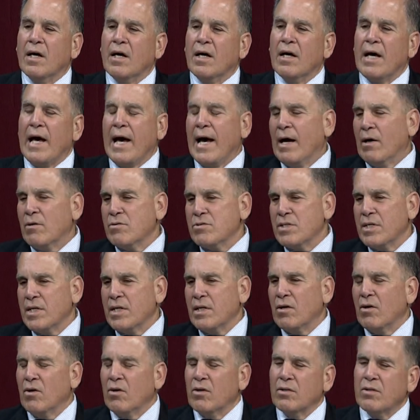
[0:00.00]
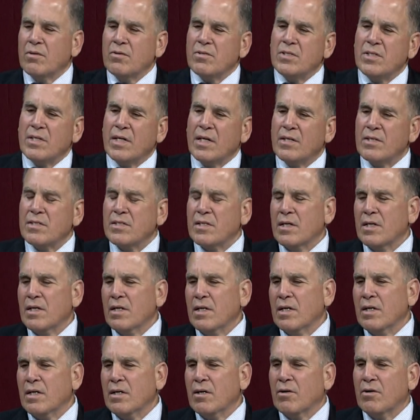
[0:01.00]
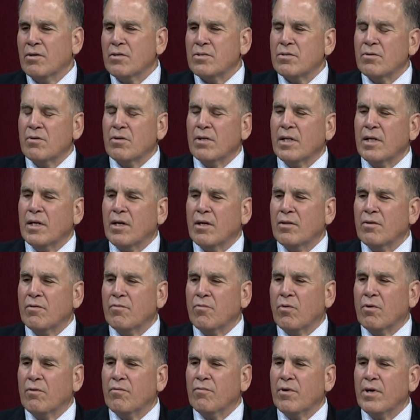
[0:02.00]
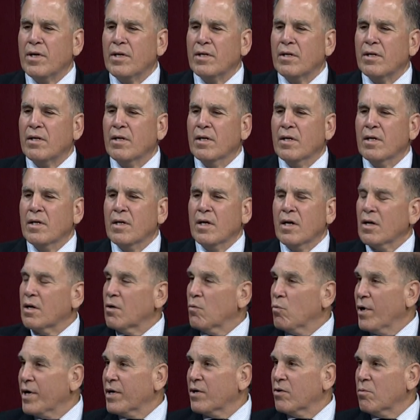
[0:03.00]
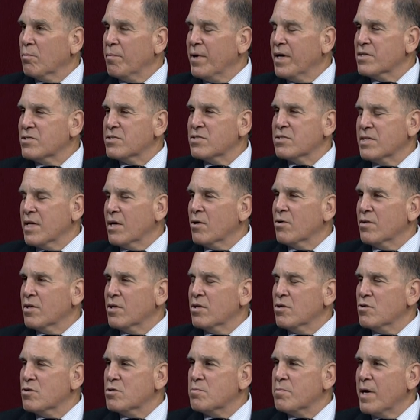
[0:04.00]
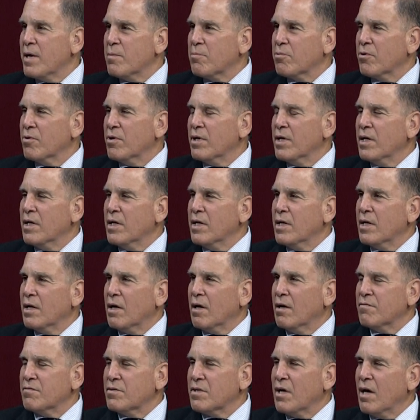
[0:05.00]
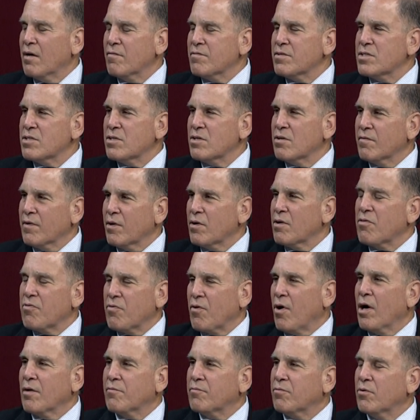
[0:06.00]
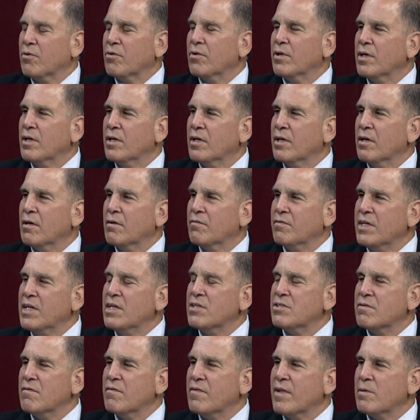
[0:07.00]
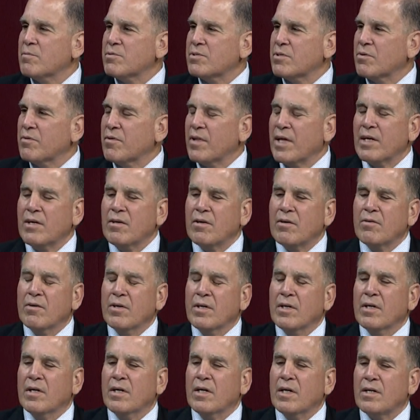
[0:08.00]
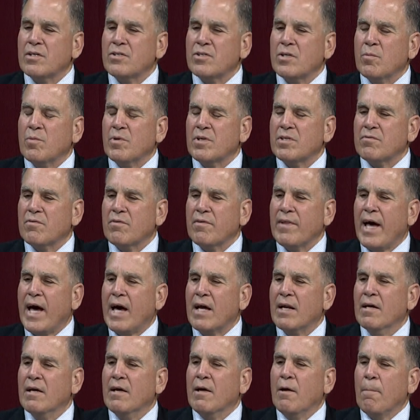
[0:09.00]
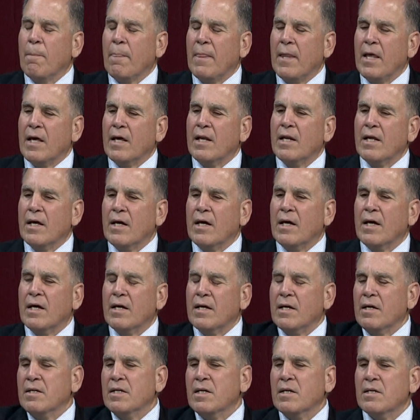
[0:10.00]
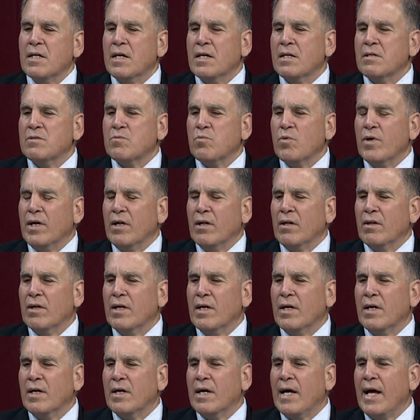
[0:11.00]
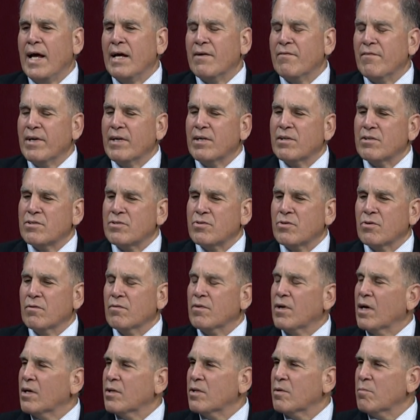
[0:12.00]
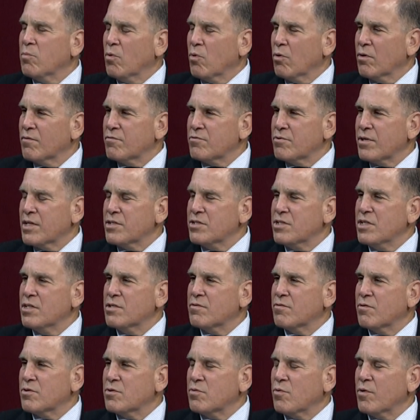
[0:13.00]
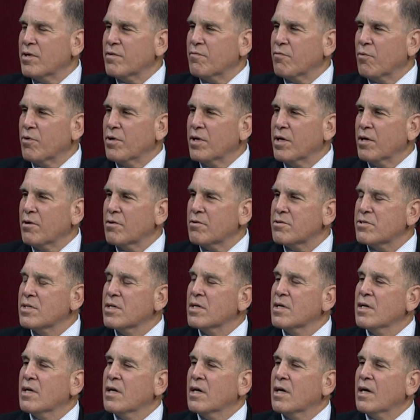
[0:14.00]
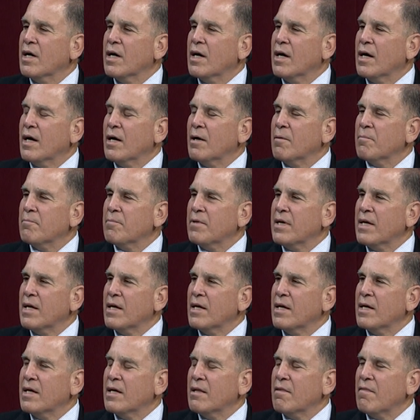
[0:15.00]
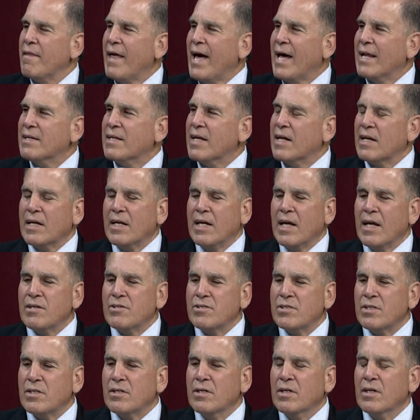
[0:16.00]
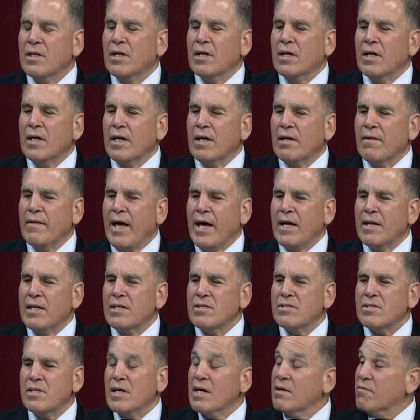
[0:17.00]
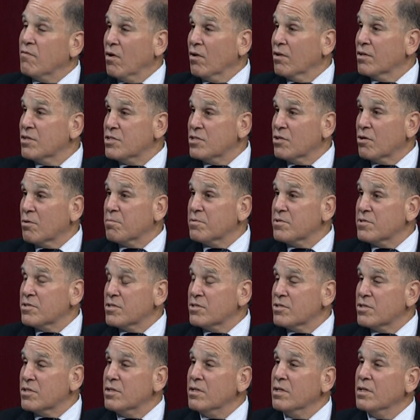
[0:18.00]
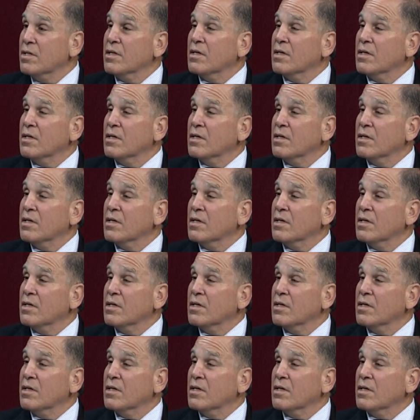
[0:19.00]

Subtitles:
housing, all those things are certainly on the forefront and on a regular basis there in the newspaper, and obviously you're very thoughtful of each of them. So thank you so much for that. And as well, having served on the Board of Trustees for 24 years, and that dedication, that is a volunteer position,